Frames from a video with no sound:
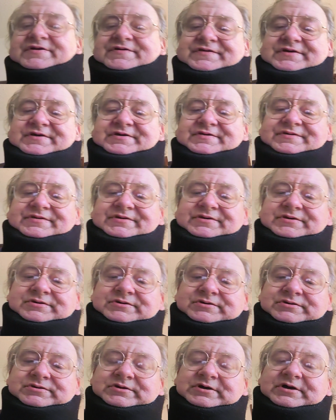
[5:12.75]
it says
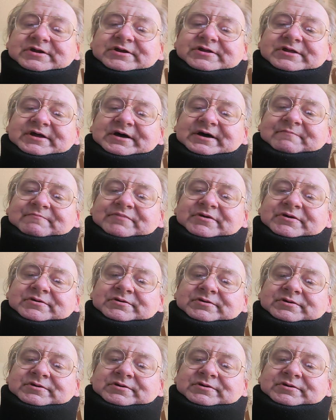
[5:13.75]
on the top,